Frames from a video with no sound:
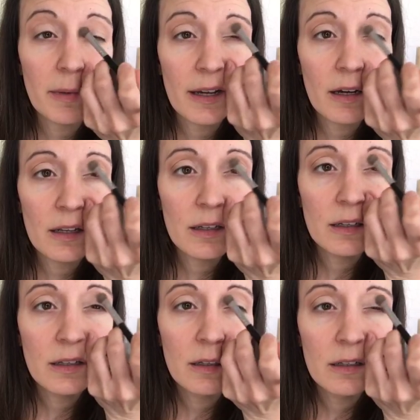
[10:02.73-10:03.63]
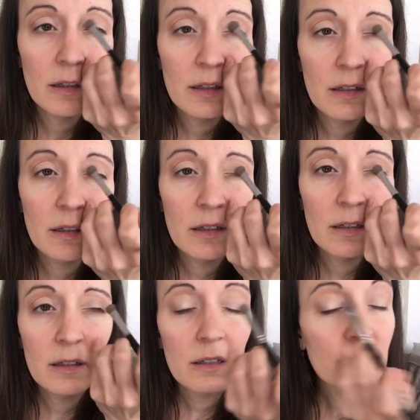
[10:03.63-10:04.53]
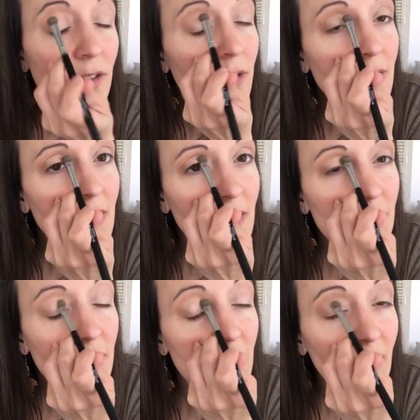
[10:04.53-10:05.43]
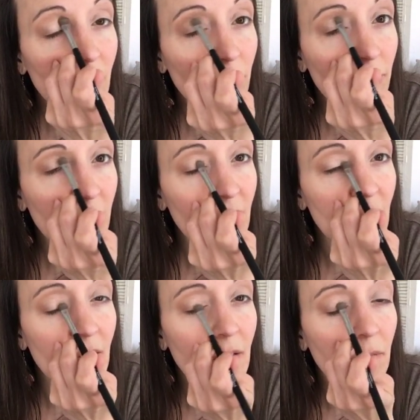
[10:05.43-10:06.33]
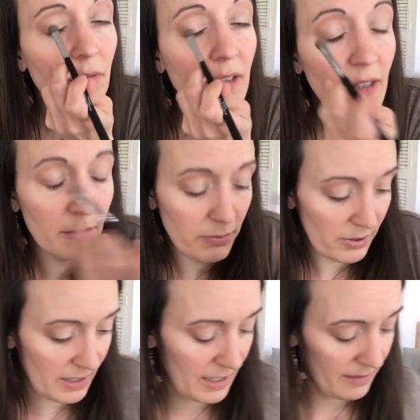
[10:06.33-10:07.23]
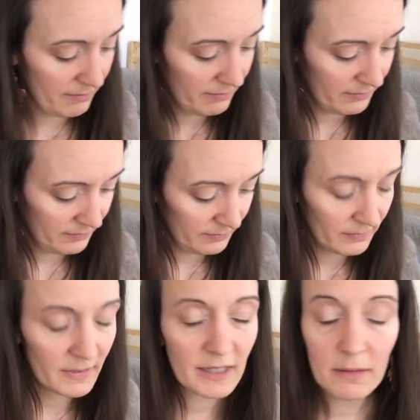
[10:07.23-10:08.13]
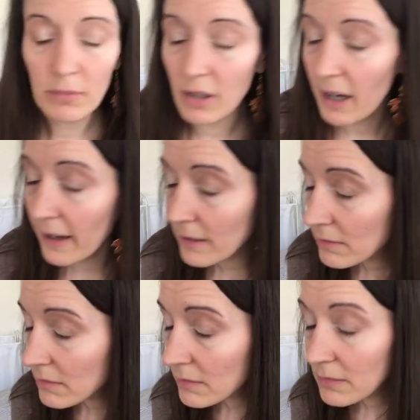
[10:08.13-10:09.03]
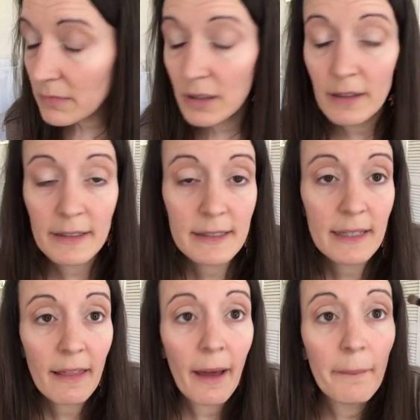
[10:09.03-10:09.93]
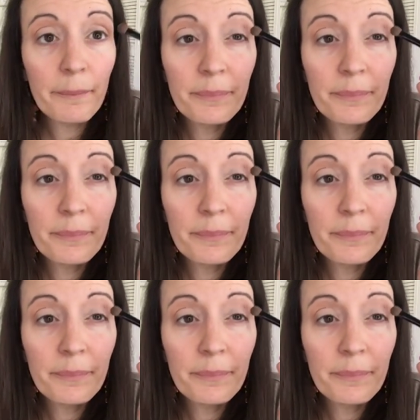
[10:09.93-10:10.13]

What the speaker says: of my eye. So you can see it's just like a really, really pretty, simple eye. You guys see that?